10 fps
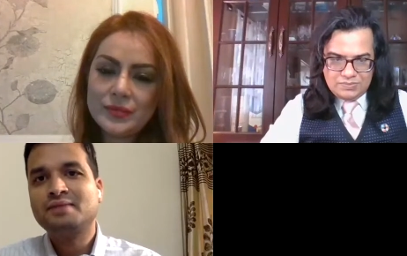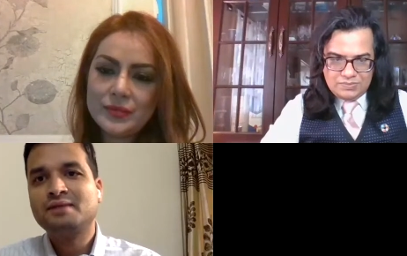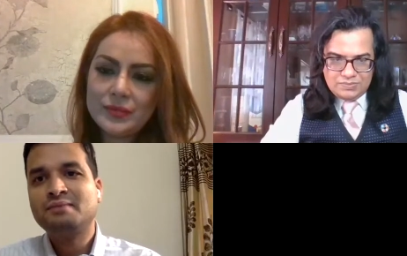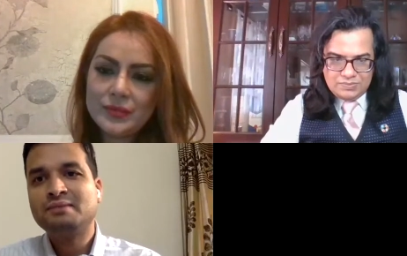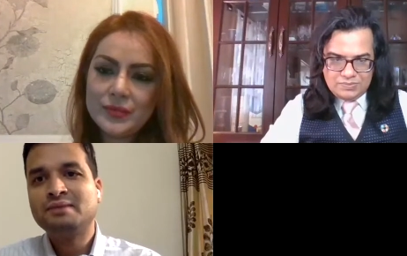
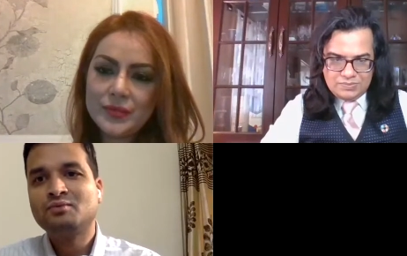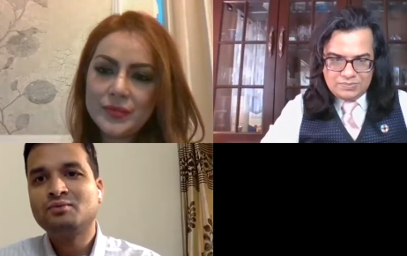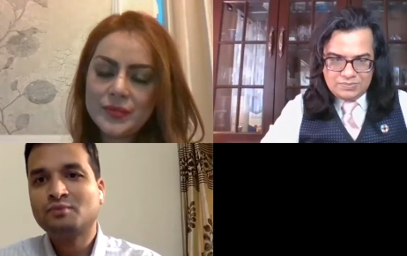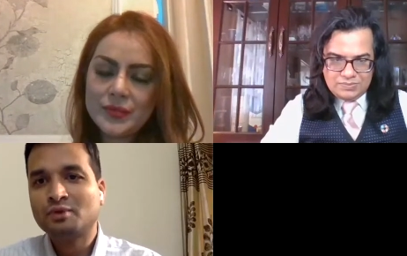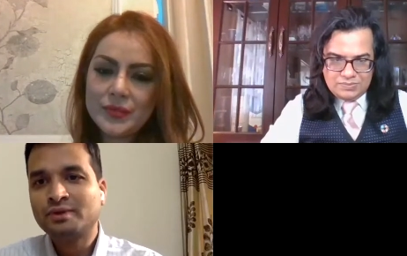Speaker 1: But people
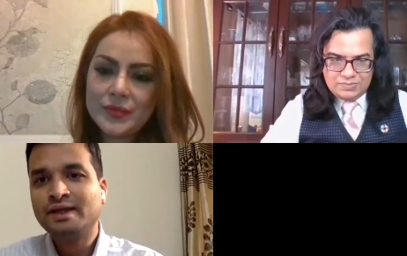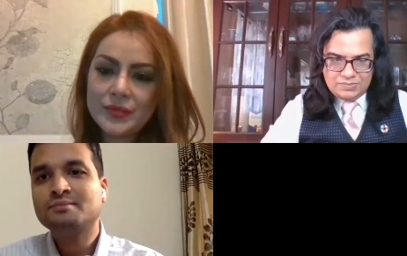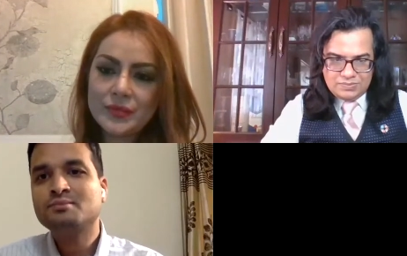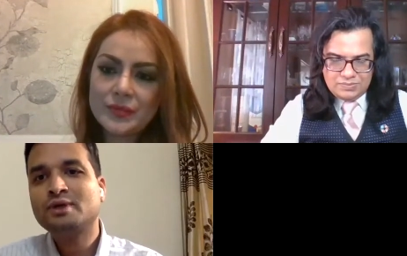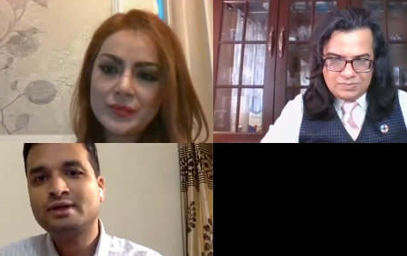would want to
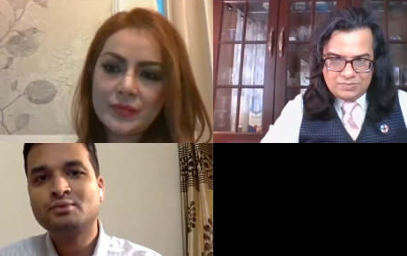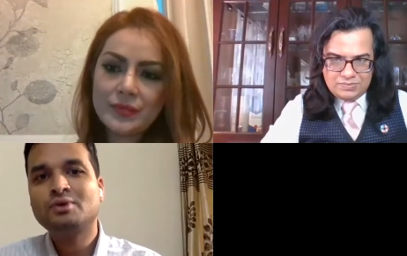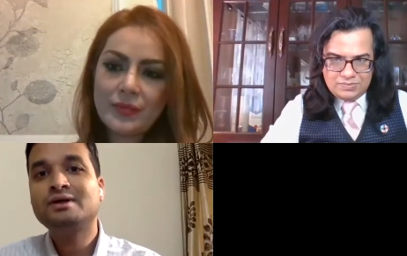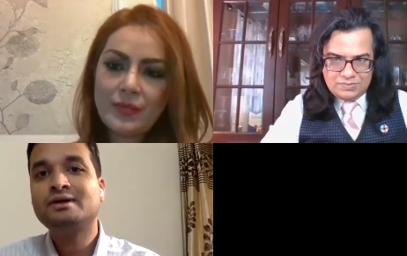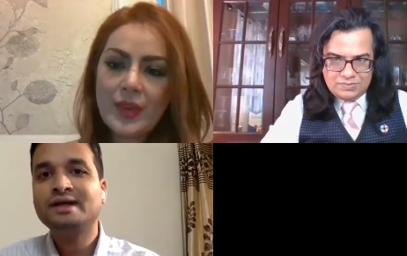take more and
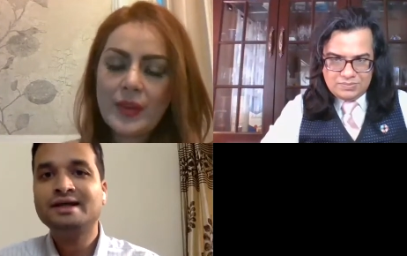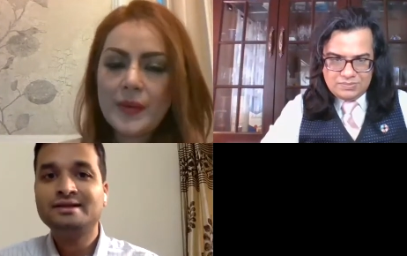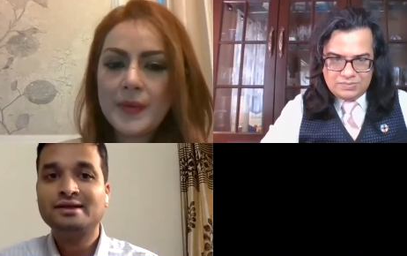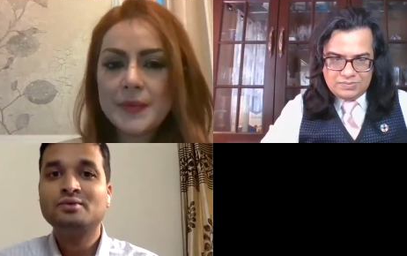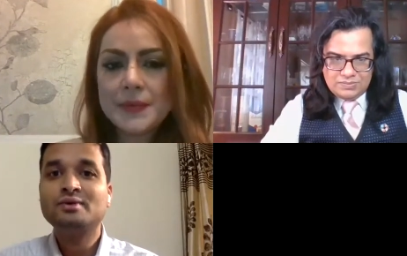more learning
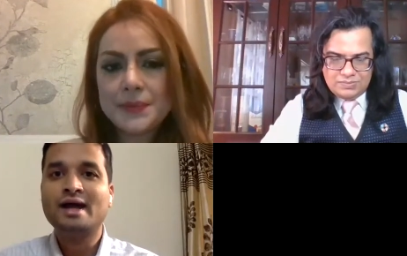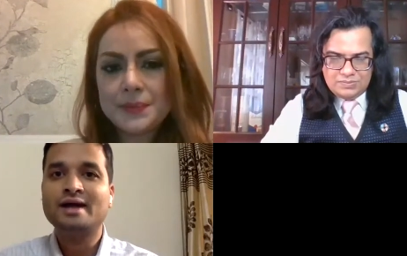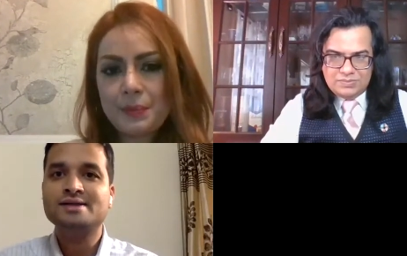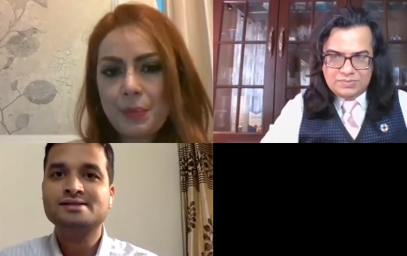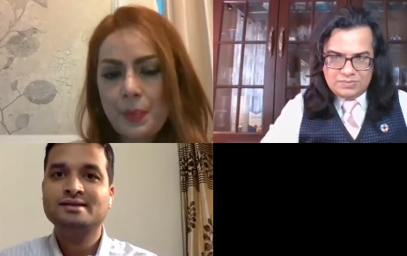in their own
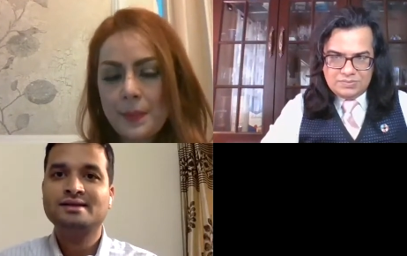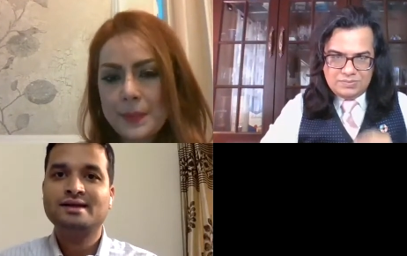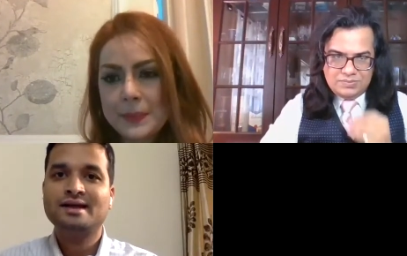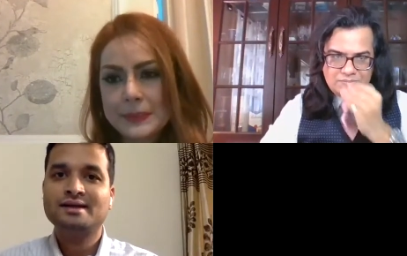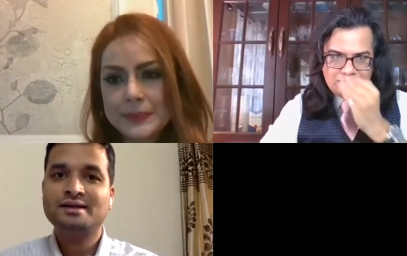hands,
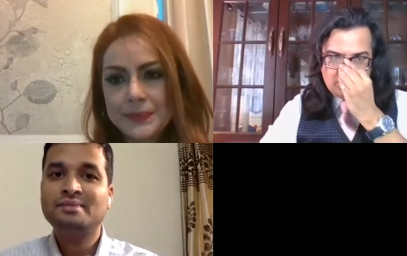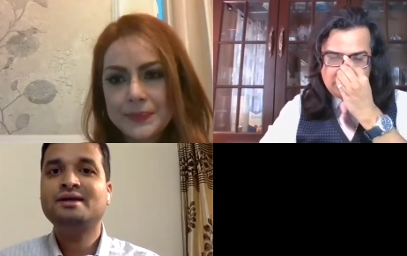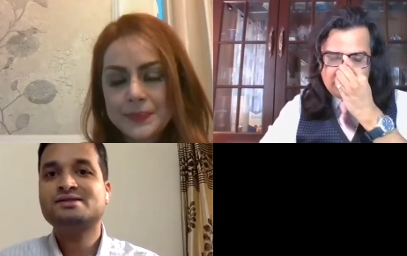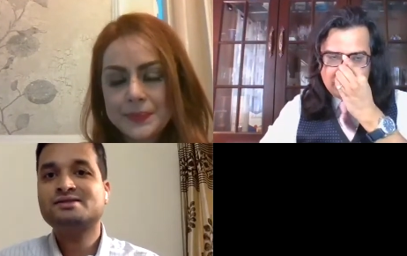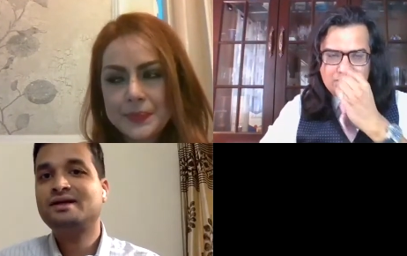and the
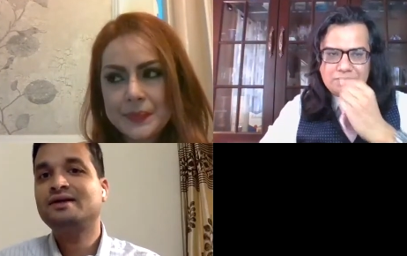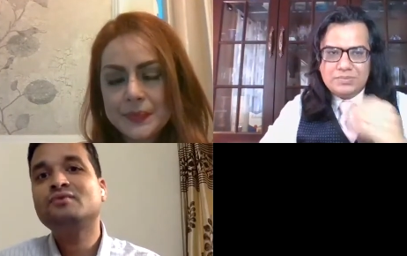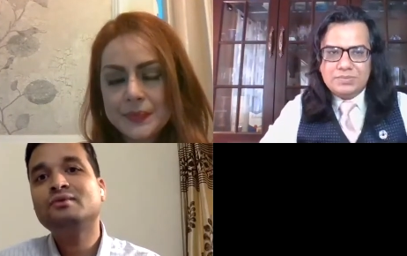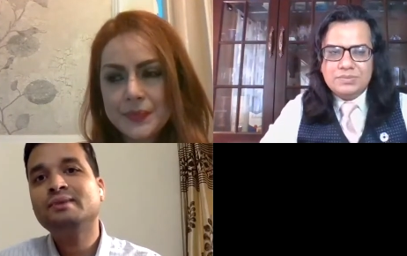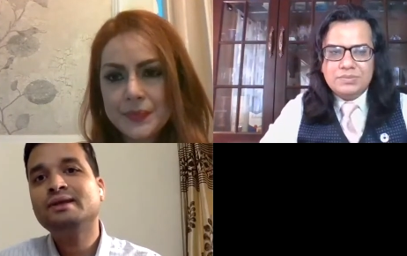biggest threat
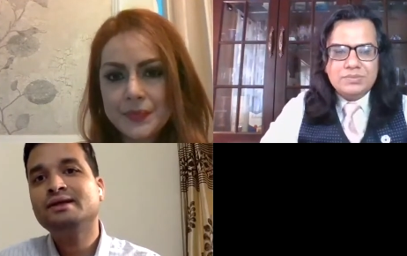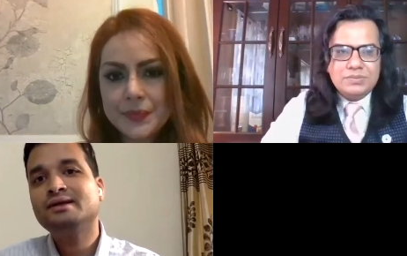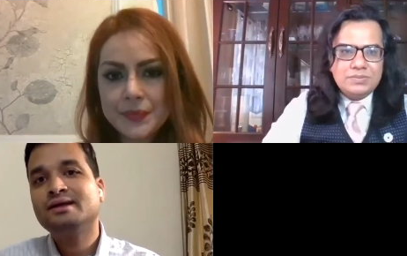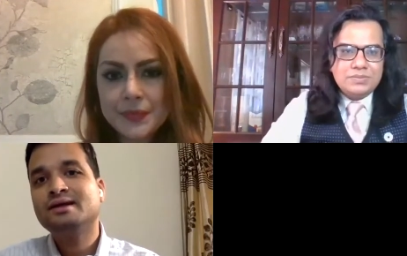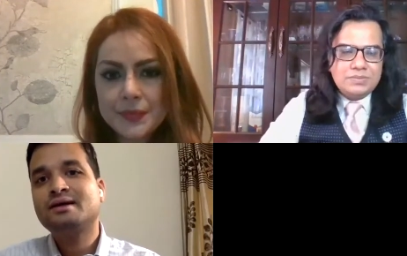would be
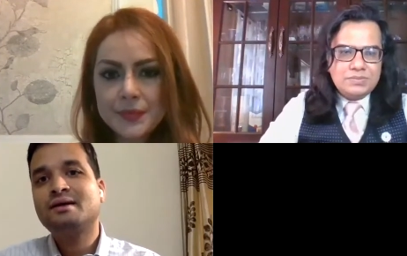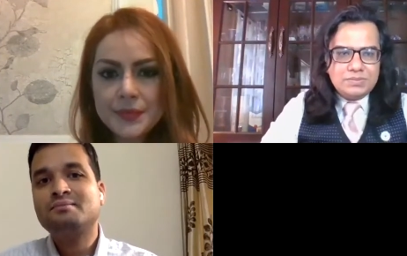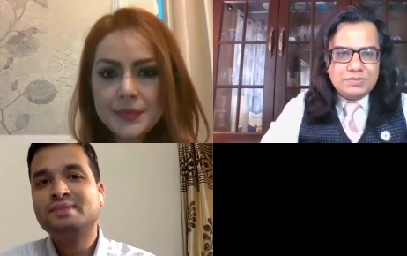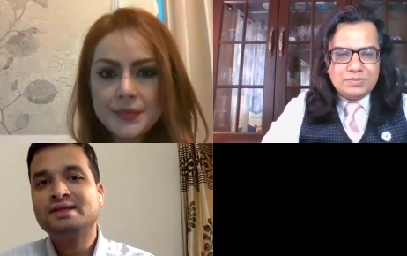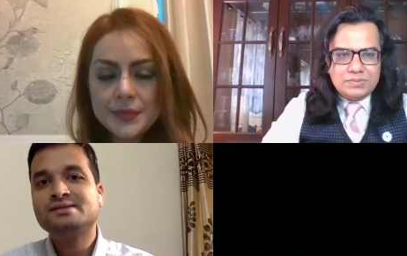
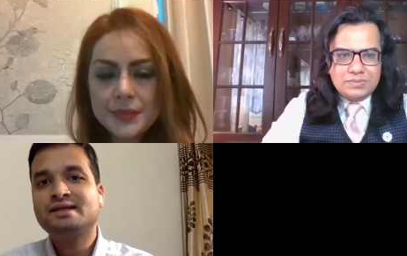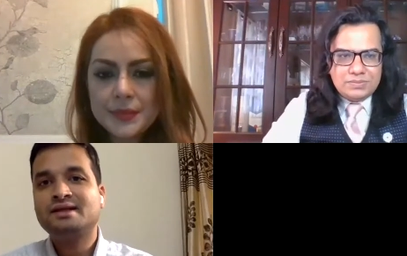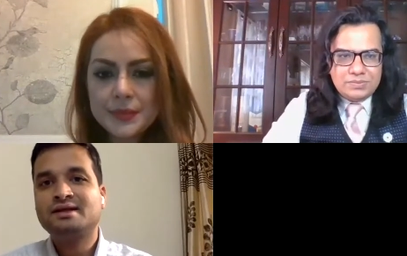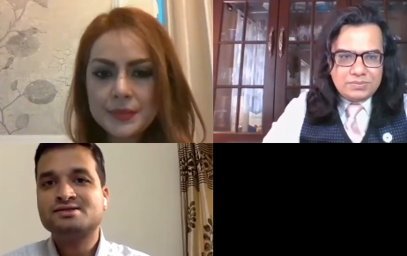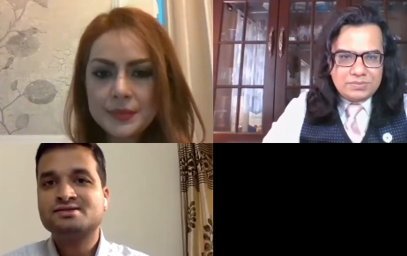companies and
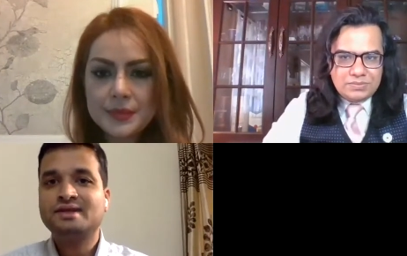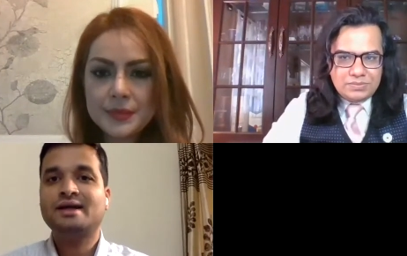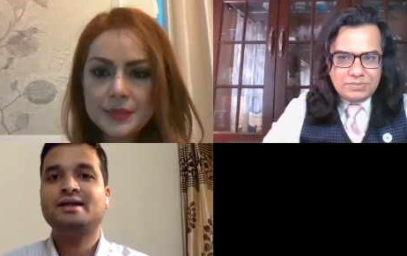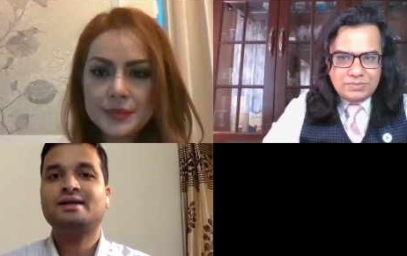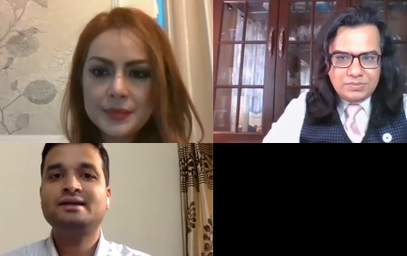industry
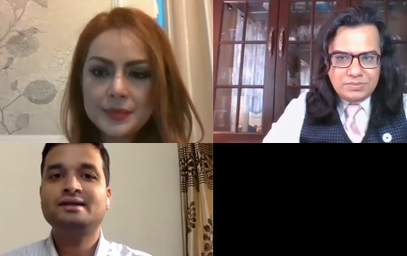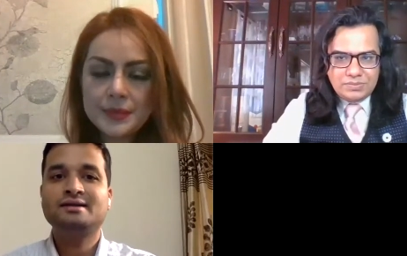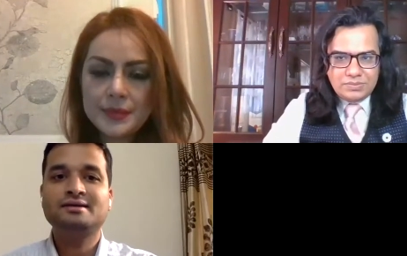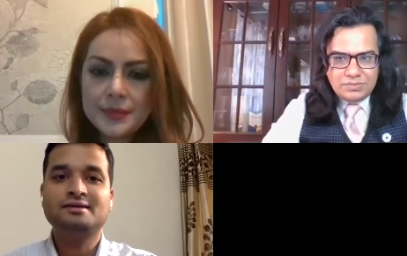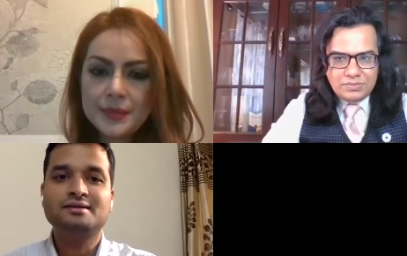directly
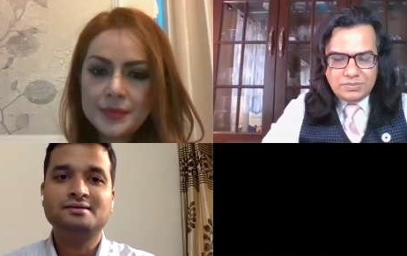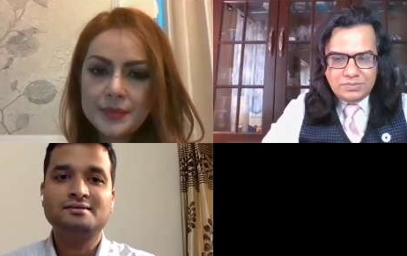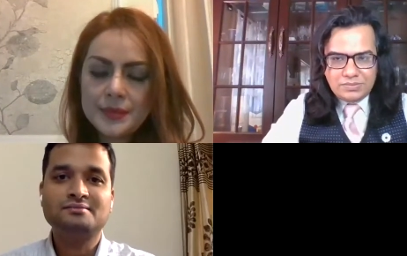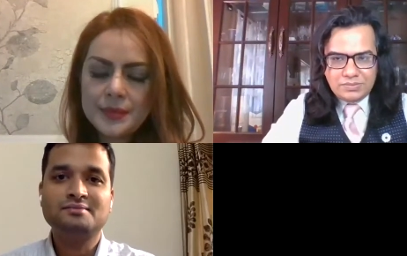uh,